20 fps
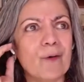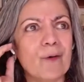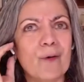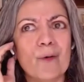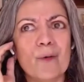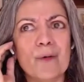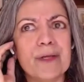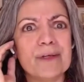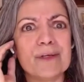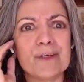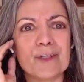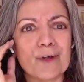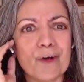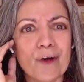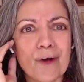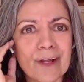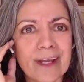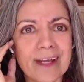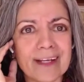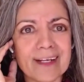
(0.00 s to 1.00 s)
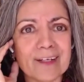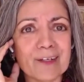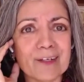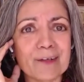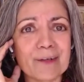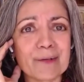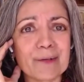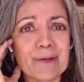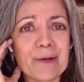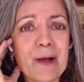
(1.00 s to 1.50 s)
who are you talking
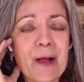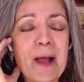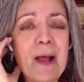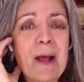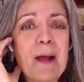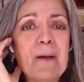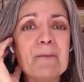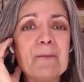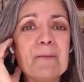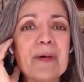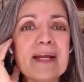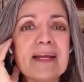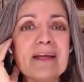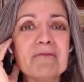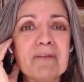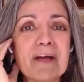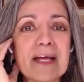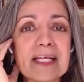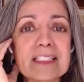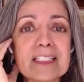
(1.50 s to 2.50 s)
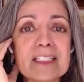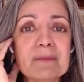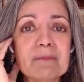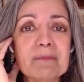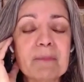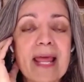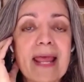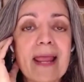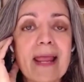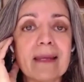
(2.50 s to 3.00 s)
to? But if I
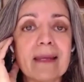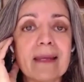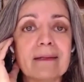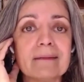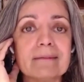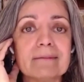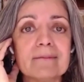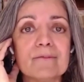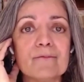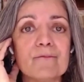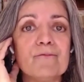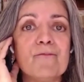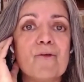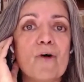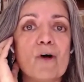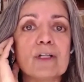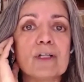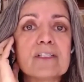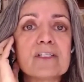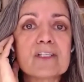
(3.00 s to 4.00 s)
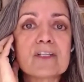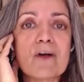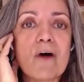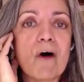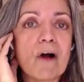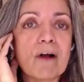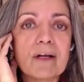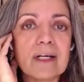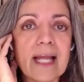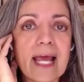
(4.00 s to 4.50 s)
explain false
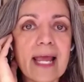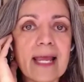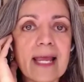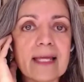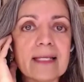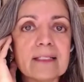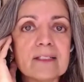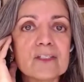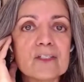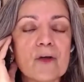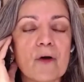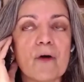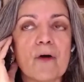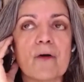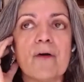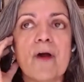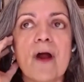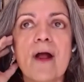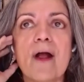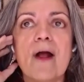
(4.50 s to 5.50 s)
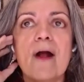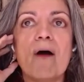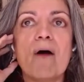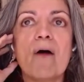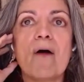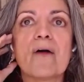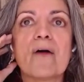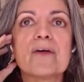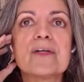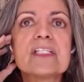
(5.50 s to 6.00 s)
cognates
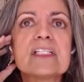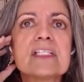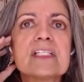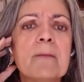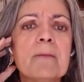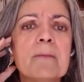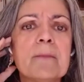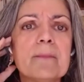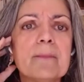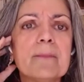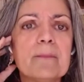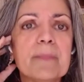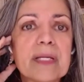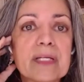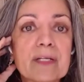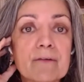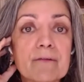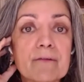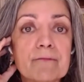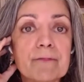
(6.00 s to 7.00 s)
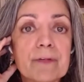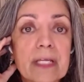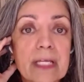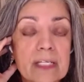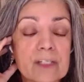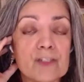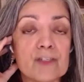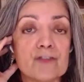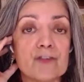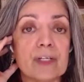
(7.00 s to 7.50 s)
or some bit of
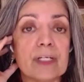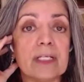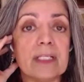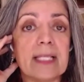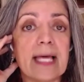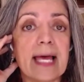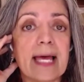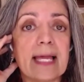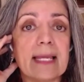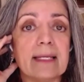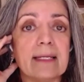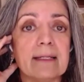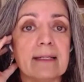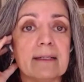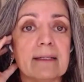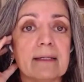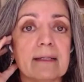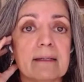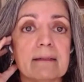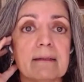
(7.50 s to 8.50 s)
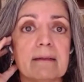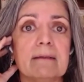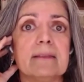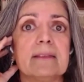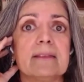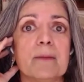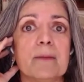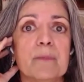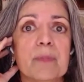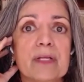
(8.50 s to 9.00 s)
history that
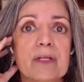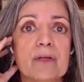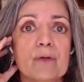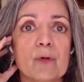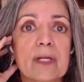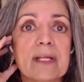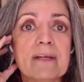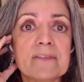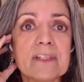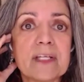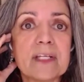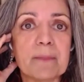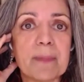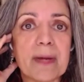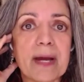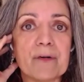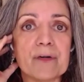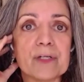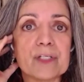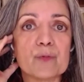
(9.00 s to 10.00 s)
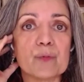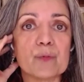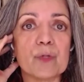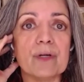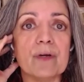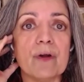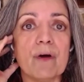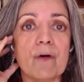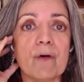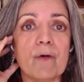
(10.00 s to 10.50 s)
somebody who lives in Paris would
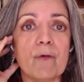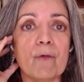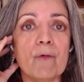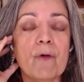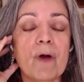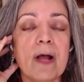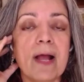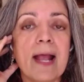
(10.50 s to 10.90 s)
know,